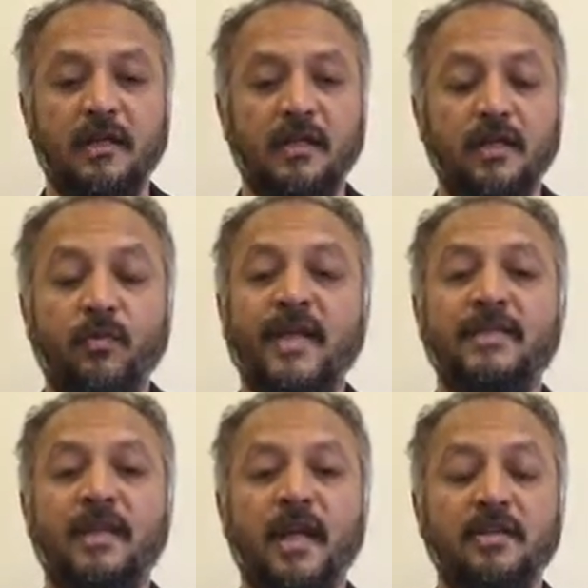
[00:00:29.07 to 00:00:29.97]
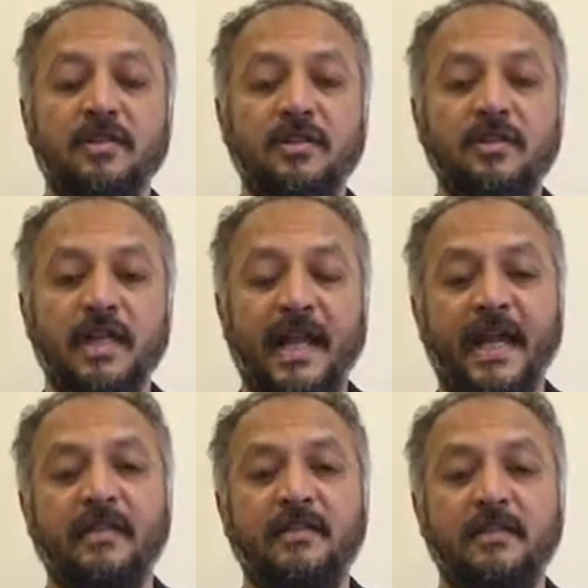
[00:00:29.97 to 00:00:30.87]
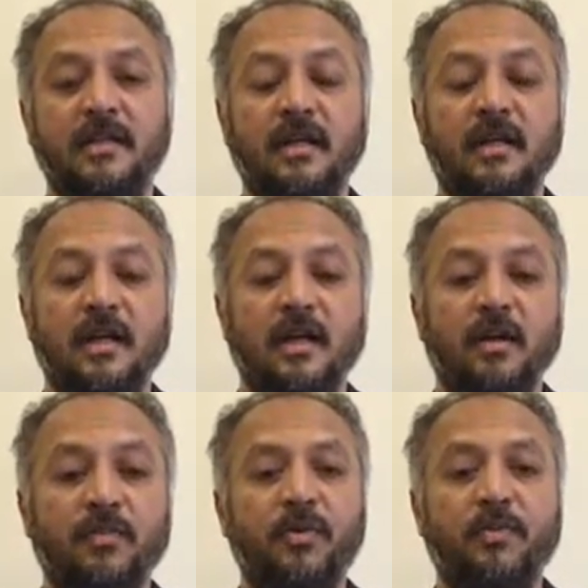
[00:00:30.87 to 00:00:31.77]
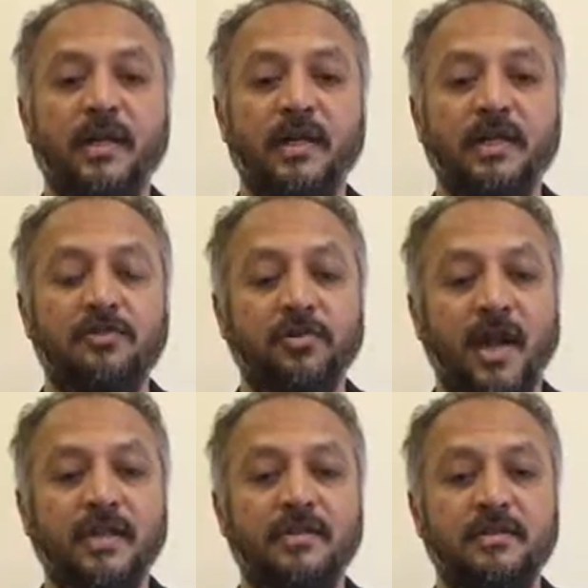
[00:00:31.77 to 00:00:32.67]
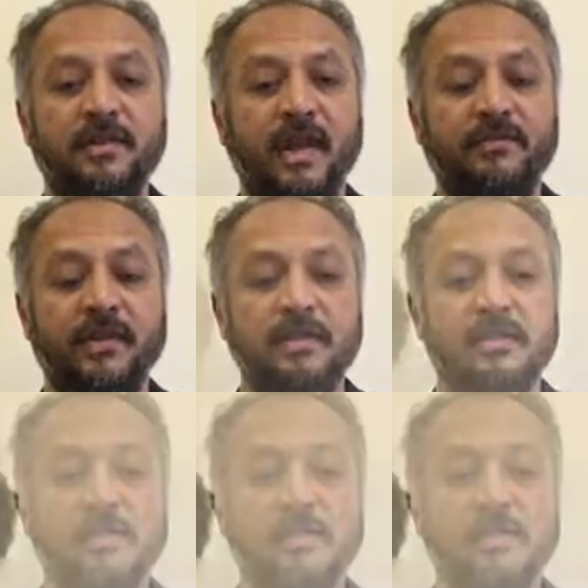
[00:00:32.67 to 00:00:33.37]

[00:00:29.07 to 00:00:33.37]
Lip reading: investigations and appropriately triage the referrals.